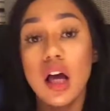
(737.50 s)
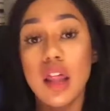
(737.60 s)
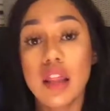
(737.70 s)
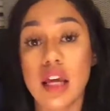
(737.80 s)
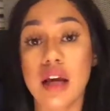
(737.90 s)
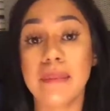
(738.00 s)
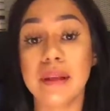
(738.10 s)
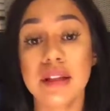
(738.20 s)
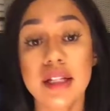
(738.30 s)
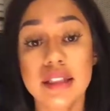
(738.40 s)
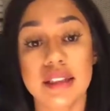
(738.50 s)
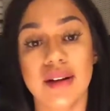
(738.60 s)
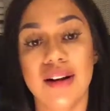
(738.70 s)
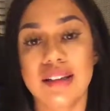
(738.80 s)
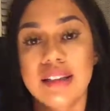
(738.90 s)
the ambulance? They're
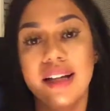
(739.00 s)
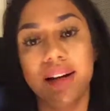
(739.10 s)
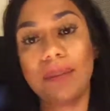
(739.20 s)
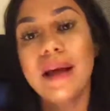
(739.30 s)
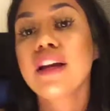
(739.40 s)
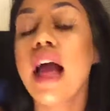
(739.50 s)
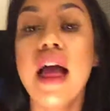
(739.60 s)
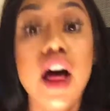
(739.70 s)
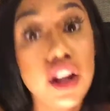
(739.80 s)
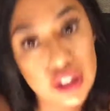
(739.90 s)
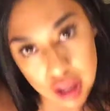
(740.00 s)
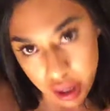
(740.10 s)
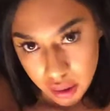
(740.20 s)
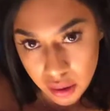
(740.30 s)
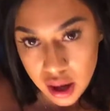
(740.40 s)
all scared. I'm like, hell no.
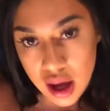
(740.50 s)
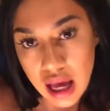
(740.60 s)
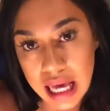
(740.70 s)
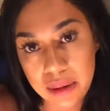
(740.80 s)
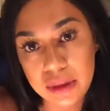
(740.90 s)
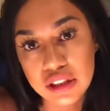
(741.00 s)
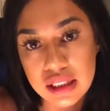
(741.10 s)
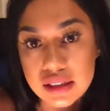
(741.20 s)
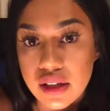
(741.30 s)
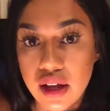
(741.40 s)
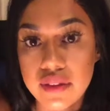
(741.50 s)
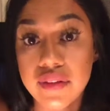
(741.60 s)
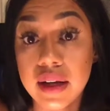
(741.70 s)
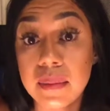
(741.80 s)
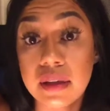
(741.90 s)
I don't want you guys to call the
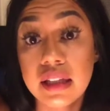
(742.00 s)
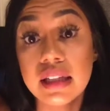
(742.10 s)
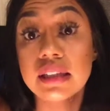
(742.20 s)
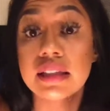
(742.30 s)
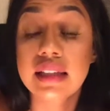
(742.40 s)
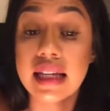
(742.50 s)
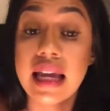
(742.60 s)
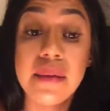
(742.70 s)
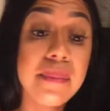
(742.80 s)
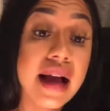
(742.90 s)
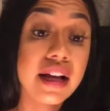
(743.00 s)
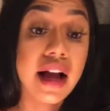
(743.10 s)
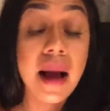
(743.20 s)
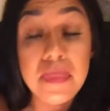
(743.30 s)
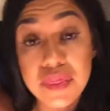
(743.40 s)
fucking police. Because I came back
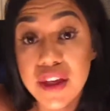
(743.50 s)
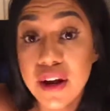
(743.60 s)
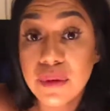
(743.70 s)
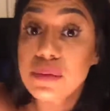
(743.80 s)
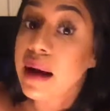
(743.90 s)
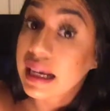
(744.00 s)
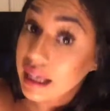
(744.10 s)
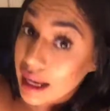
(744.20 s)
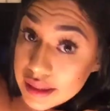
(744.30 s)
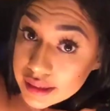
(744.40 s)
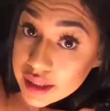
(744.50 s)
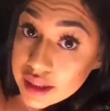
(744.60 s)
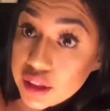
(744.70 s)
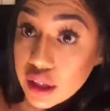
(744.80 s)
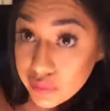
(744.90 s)
up there with my
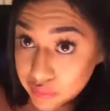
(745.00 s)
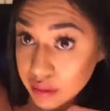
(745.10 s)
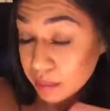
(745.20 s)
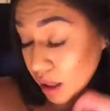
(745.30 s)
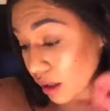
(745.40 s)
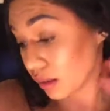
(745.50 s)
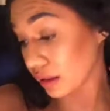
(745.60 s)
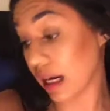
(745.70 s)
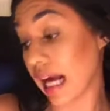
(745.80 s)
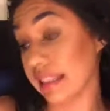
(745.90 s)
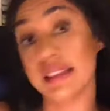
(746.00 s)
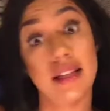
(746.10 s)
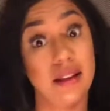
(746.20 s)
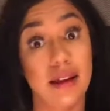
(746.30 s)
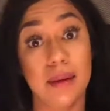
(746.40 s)
cousin looking for them hoes. And I
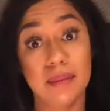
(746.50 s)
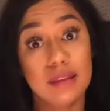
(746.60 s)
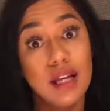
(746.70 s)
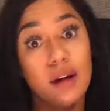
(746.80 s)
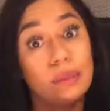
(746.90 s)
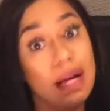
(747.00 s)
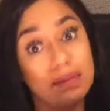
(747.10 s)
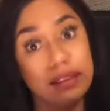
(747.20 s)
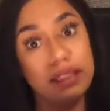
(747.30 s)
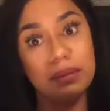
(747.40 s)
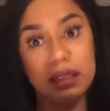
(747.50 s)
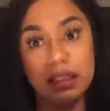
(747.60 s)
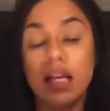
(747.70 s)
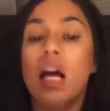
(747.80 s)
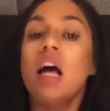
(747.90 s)
still haven't seen them
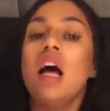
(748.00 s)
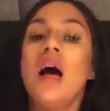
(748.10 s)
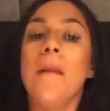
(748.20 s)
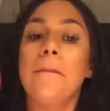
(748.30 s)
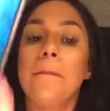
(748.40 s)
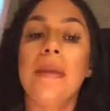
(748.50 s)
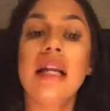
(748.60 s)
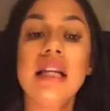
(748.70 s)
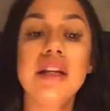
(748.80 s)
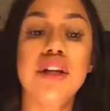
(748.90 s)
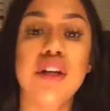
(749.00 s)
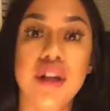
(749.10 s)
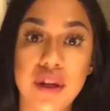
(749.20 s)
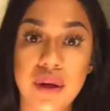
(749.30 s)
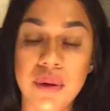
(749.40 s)
since. But
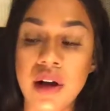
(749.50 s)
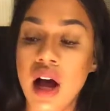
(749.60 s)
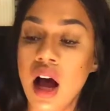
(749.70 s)
anywho,